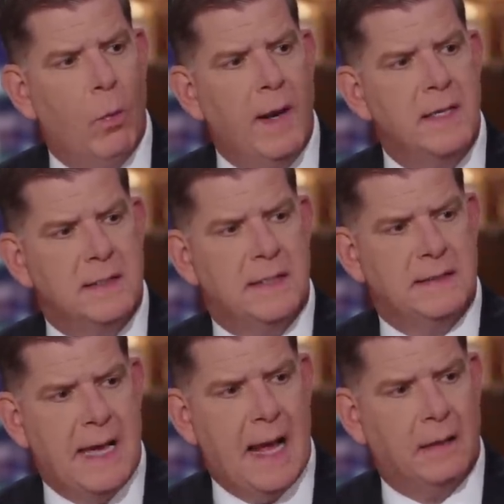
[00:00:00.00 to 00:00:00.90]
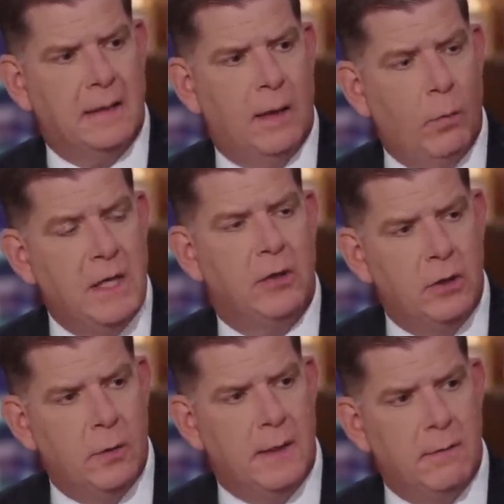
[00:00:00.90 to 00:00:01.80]
what is it exactly that we can
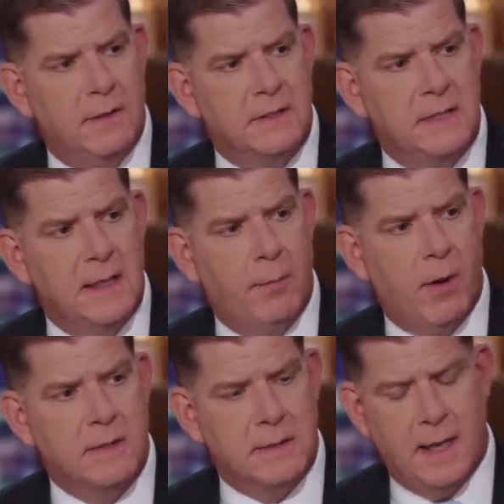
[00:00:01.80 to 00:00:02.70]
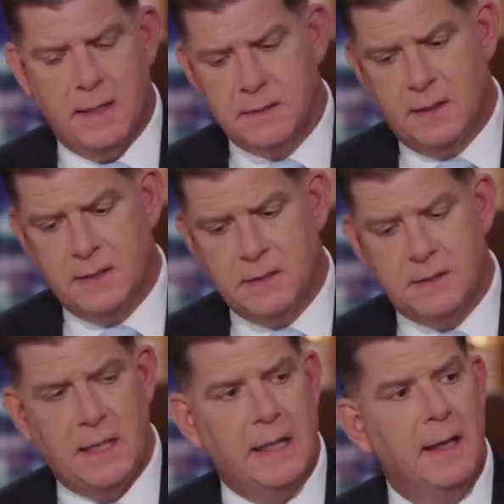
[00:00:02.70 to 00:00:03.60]
do here in the city of Boston as a, as a city